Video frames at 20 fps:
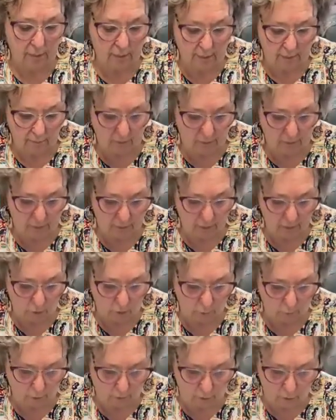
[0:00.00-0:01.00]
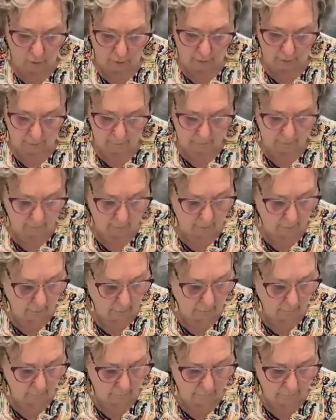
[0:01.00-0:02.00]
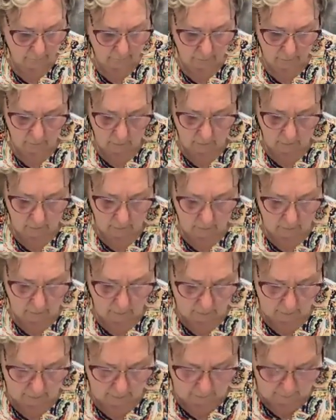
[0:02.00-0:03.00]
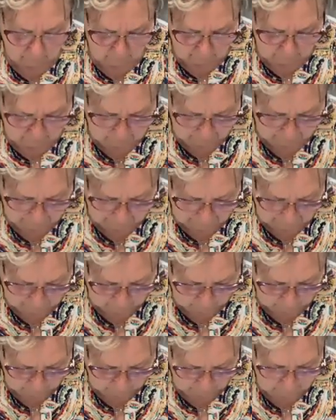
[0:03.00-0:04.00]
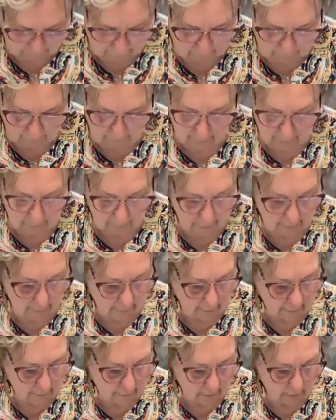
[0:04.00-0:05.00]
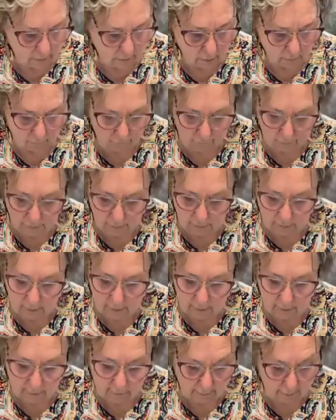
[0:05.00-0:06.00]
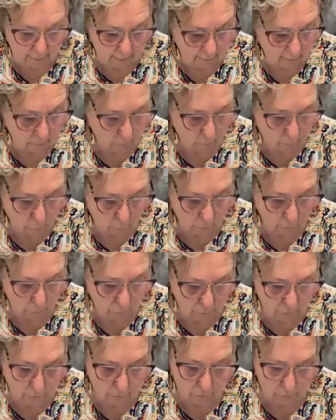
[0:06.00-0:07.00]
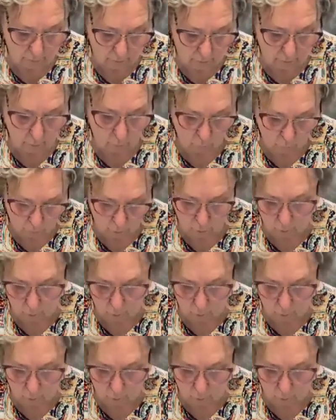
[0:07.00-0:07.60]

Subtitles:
by 11, I guess you would call it. Kind of a standard size, and it's going to fit inside the border so that it will